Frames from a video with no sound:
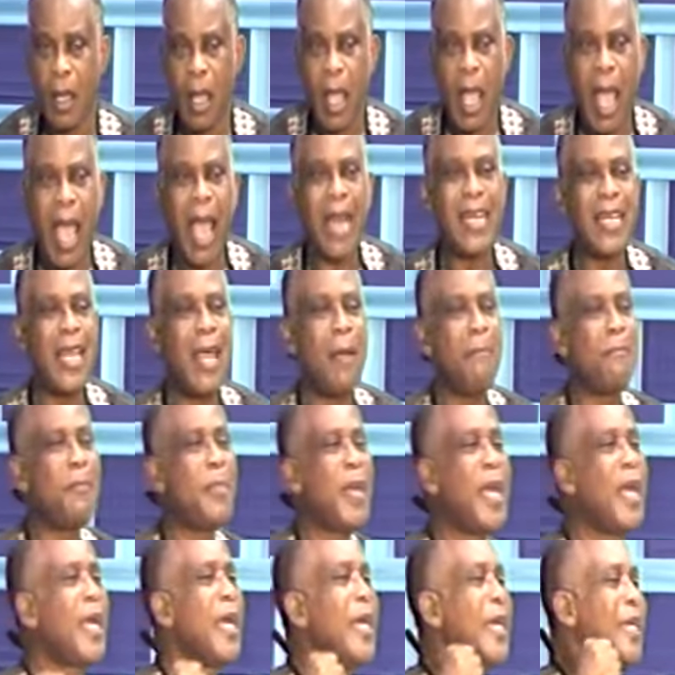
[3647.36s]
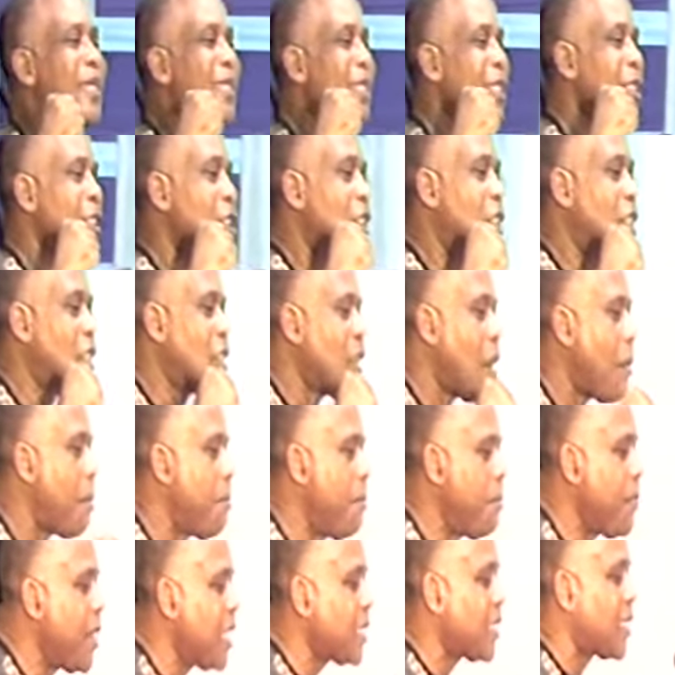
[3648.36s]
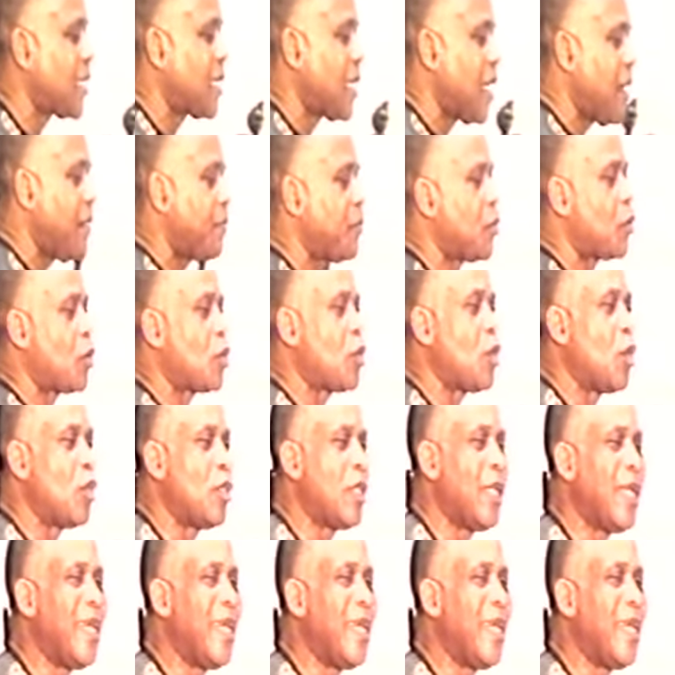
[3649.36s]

And then be submissive to the